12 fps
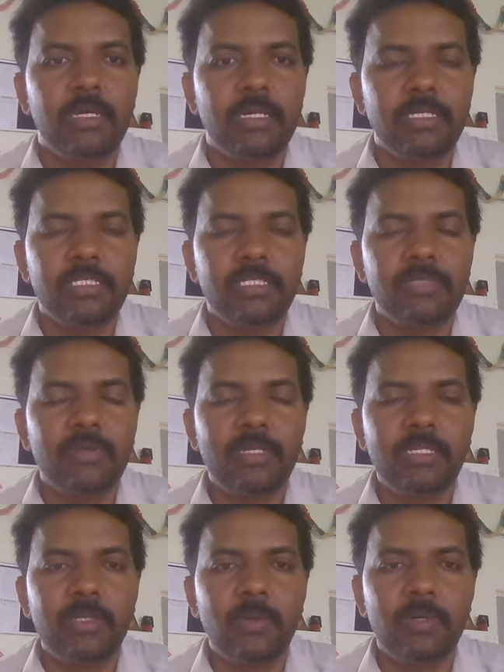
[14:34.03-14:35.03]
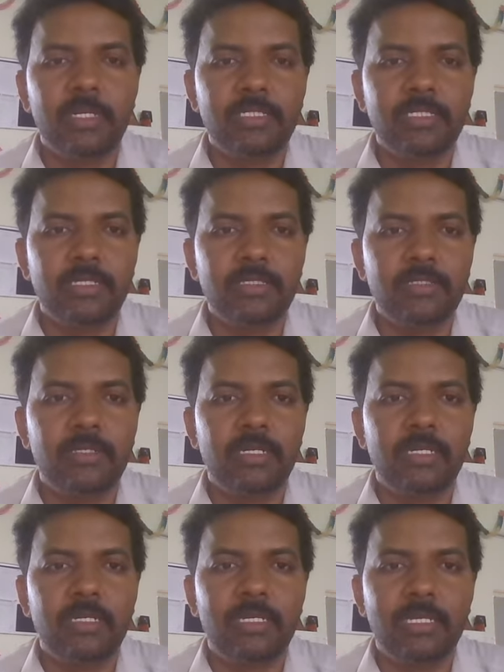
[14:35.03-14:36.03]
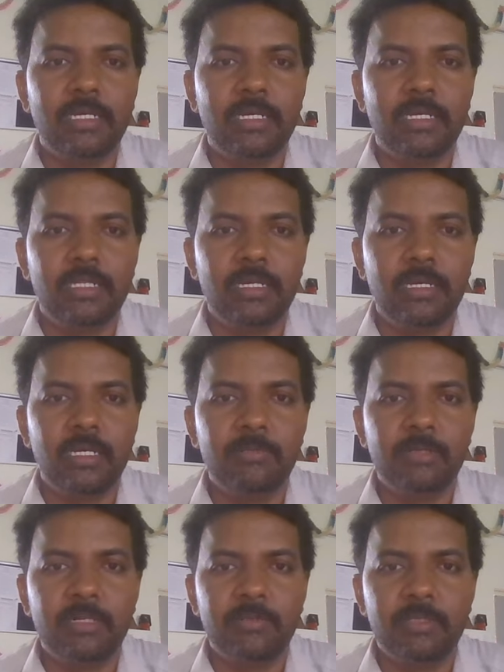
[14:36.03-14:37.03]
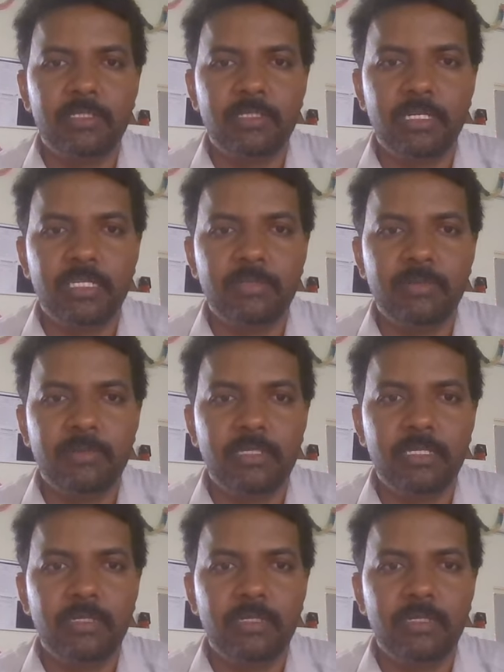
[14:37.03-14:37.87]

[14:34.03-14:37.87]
resistance value, that is the load resistance, and click on the on button of the start experiment.